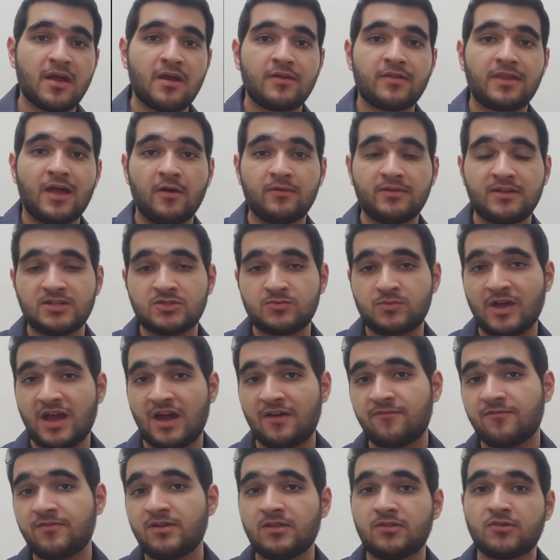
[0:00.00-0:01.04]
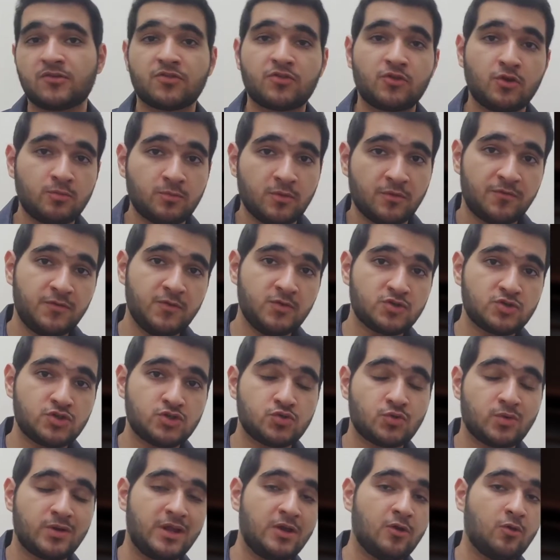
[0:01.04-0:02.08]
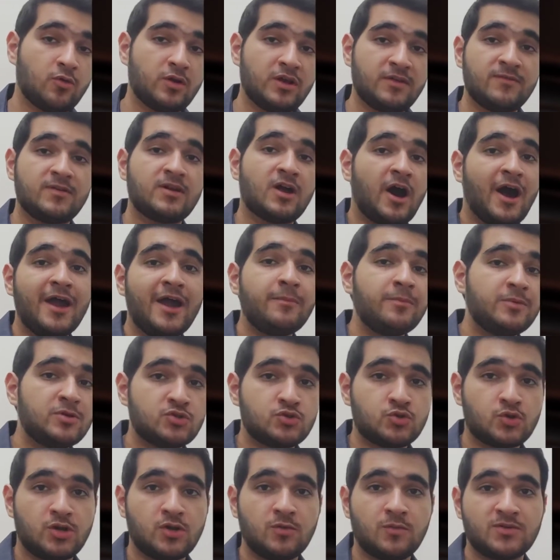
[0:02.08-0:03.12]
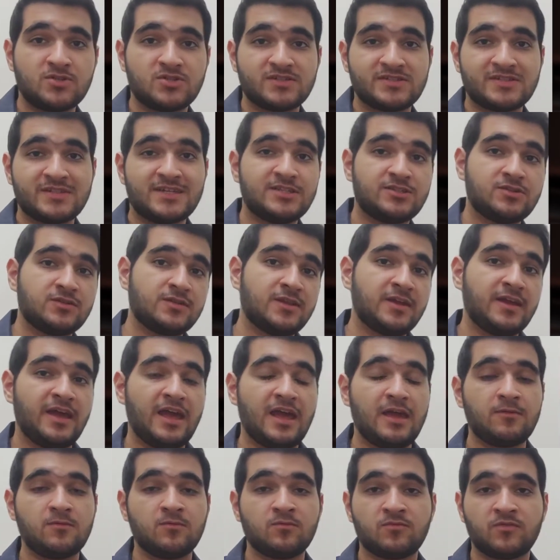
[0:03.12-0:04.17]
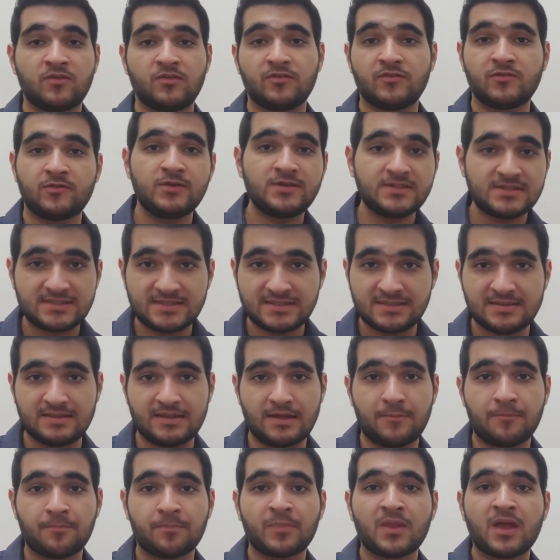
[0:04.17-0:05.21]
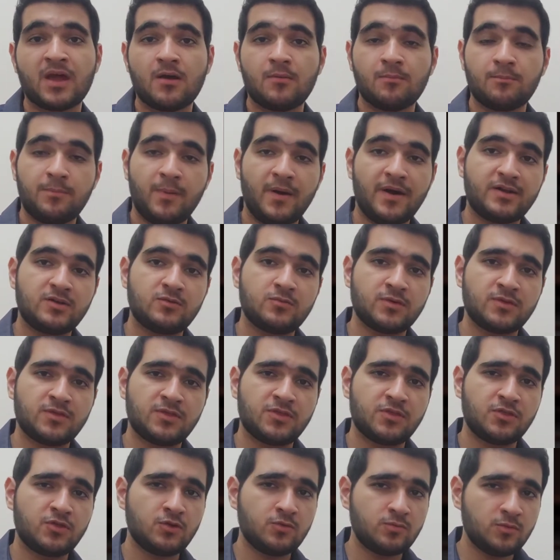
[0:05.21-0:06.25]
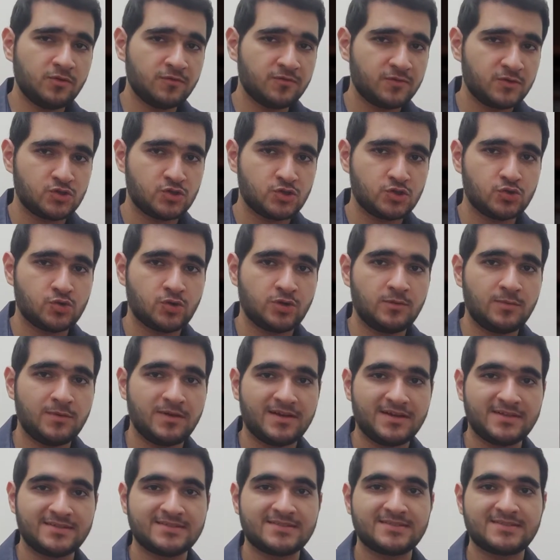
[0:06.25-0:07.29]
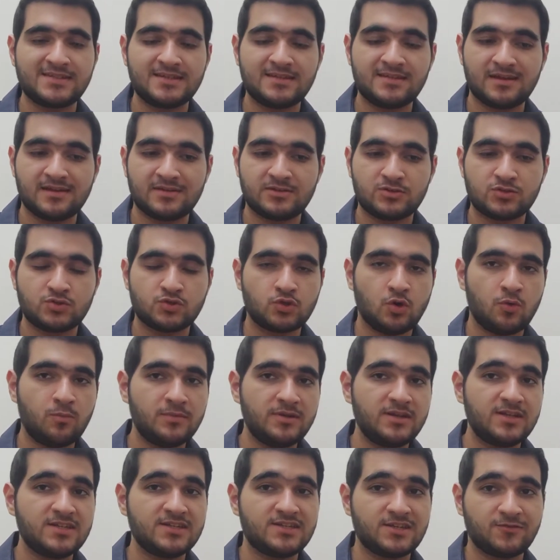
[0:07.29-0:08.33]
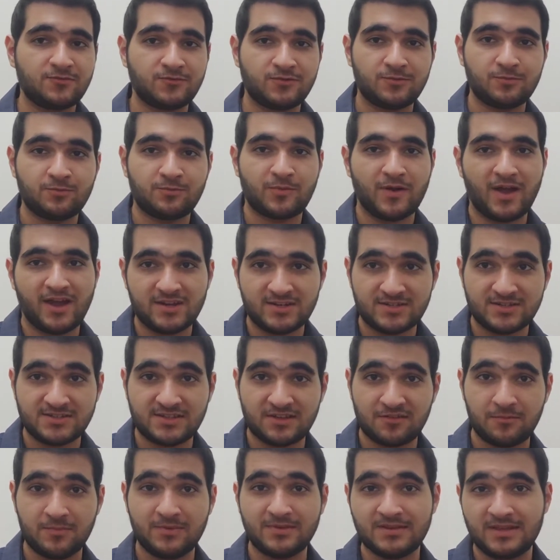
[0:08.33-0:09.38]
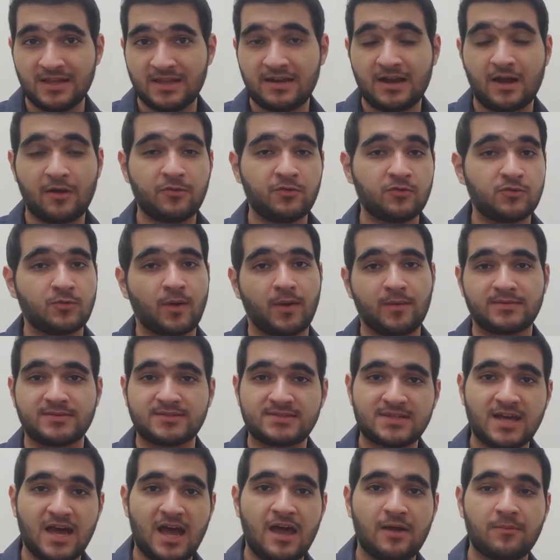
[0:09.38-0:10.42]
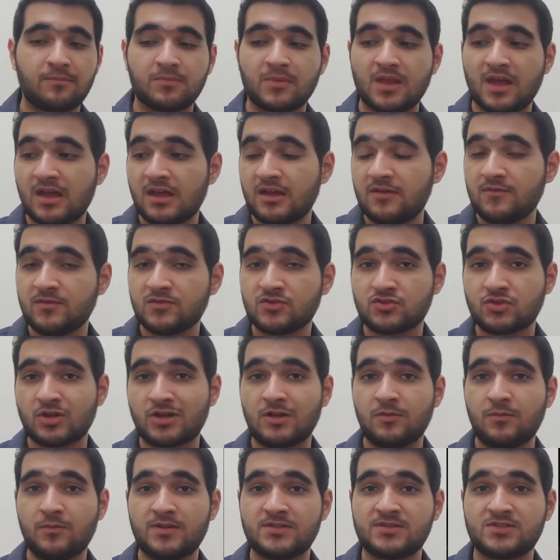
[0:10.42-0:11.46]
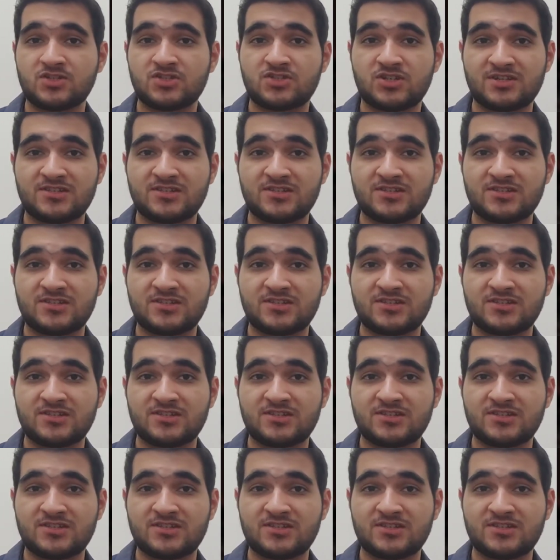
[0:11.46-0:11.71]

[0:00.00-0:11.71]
Nowadays, we have either thermal fusion joining or even hybrid joining, which has entered the game very recently. But with thermal fusion joining, we can see that so many different branches have been laid out throughout time, even starting with such